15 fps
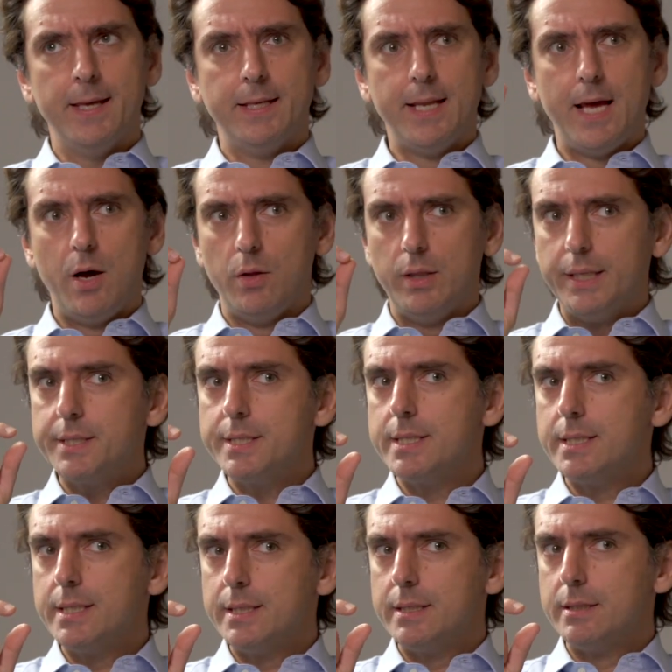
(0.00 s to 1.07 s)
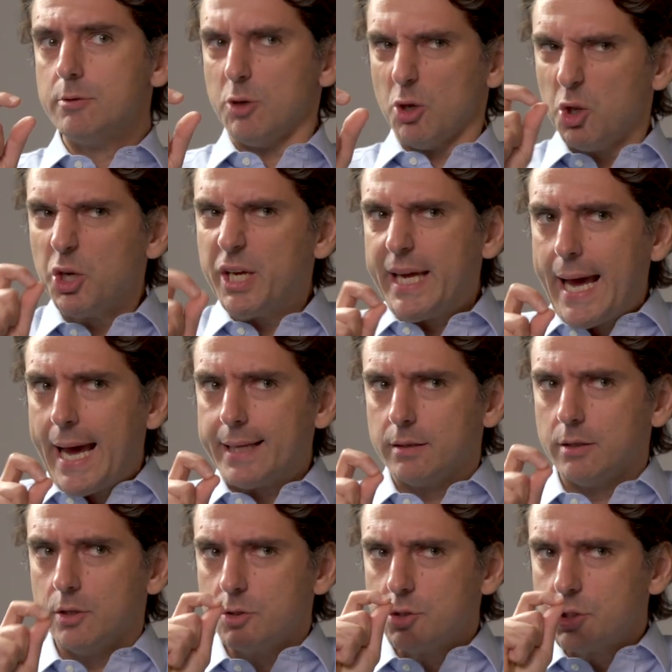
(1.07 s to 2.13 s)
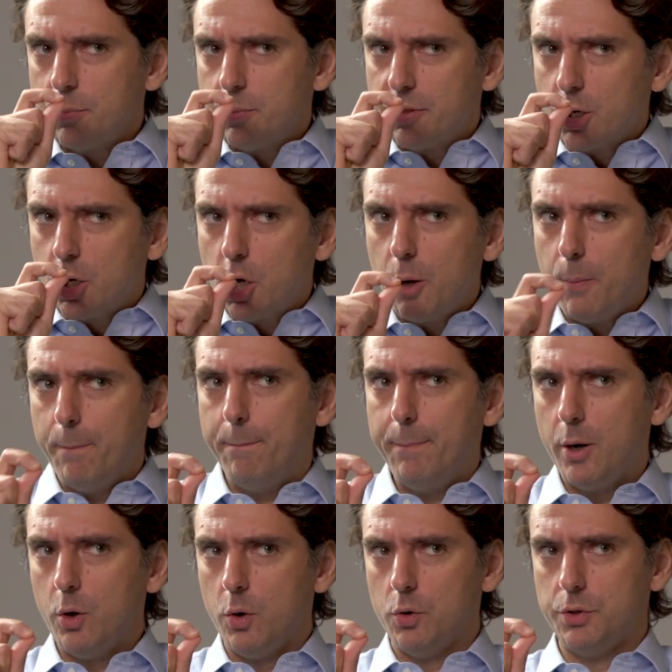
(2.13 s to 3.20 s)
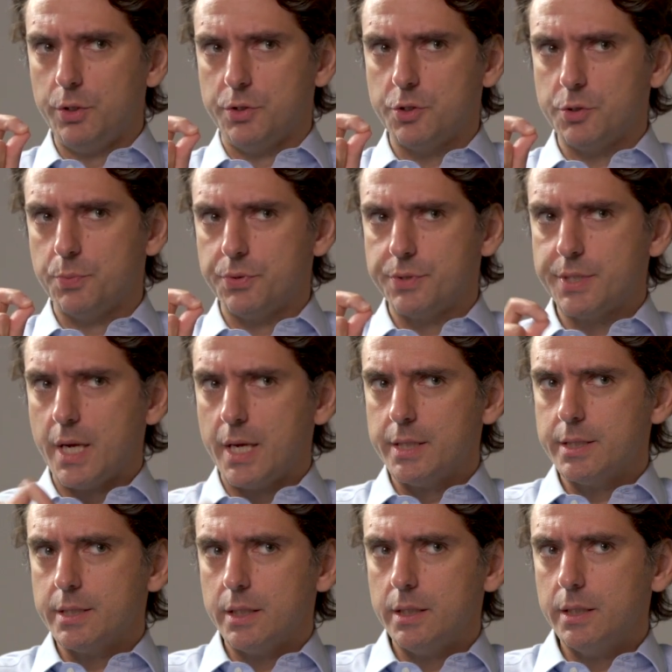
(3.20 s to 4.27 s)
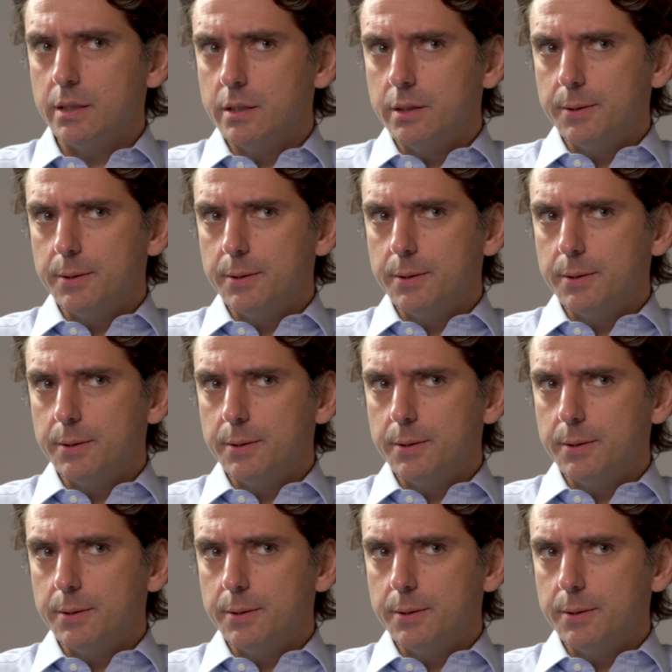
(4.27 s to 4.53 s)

Now let's look at some of the components precisely.